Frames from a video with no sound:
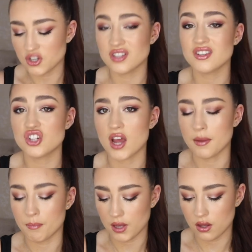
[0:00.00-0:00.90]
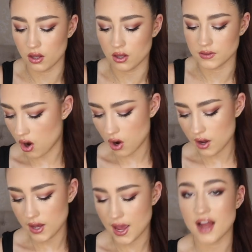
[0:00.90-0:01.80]
which is a shame because
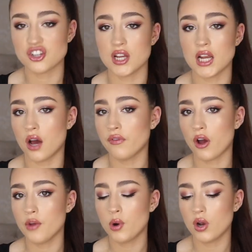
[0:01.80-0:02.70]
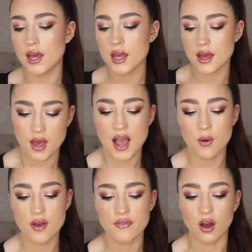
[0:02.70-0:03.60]
I actually love Opoly.
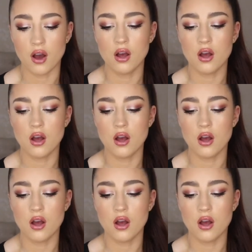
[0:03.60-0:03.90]
However,